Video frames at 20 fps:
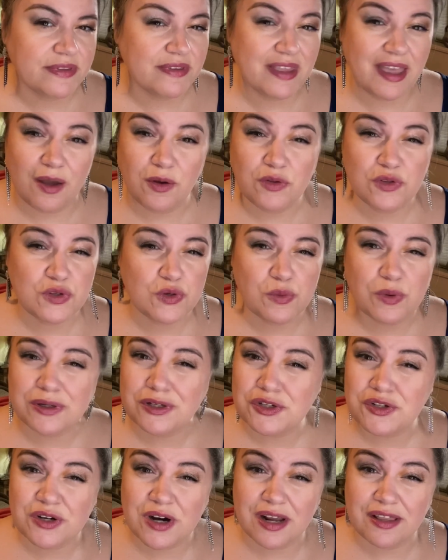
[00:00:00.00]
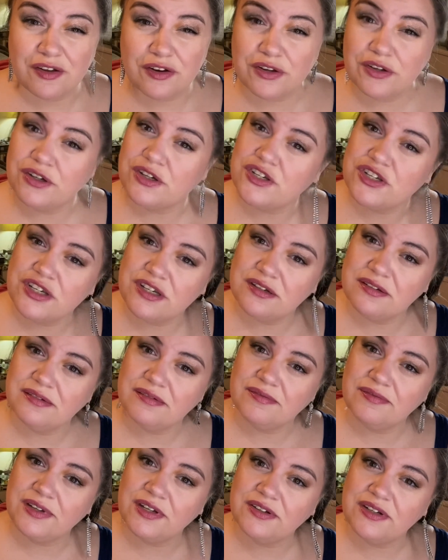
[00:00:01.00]
do want to try their cushion
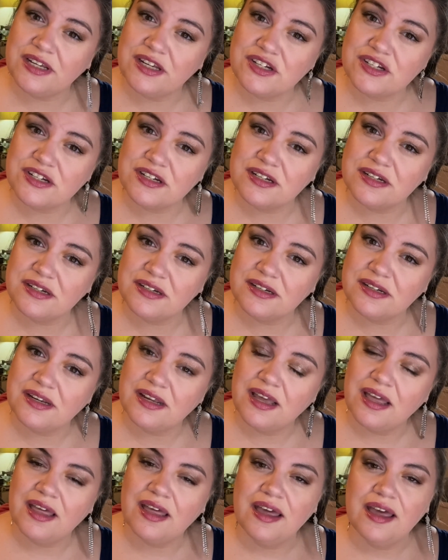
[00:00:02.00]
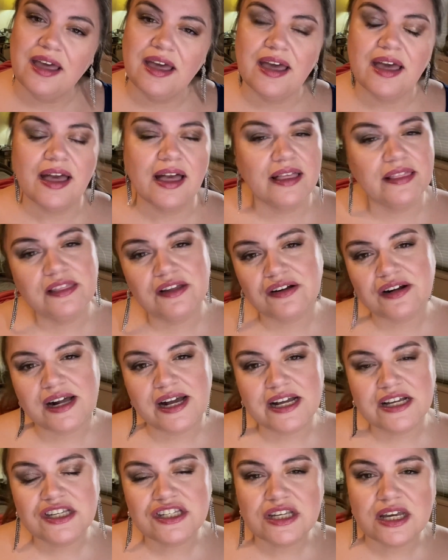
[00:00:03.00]
foundation and their
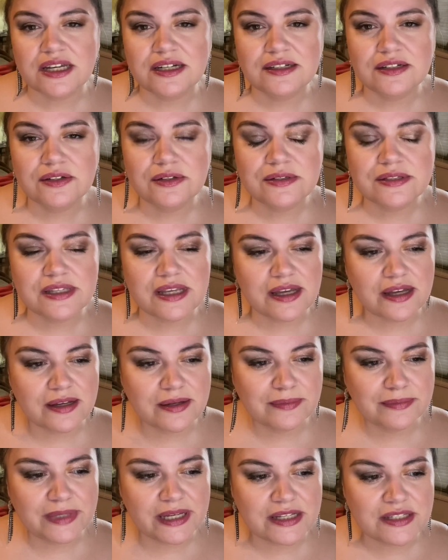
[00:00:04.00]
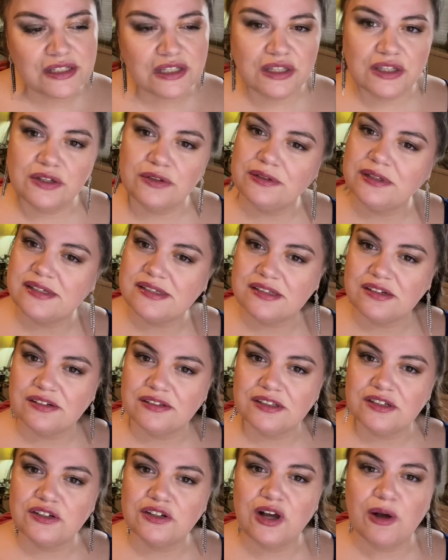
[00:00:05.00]
eyeshadows. As cute as their
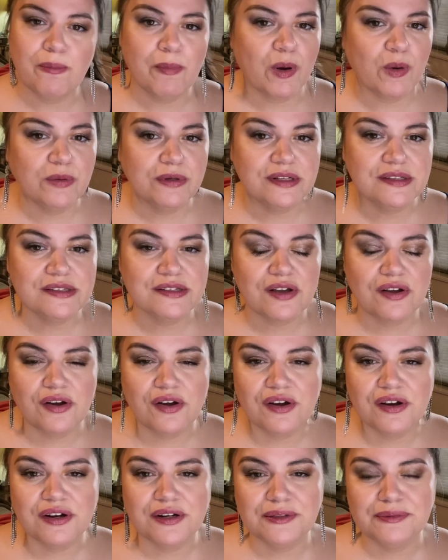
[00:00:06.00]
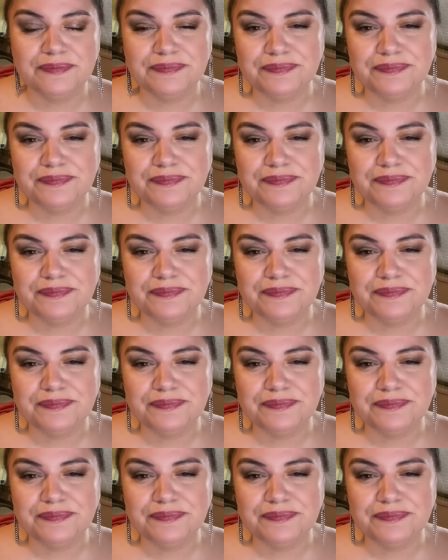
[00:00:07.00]
little components are,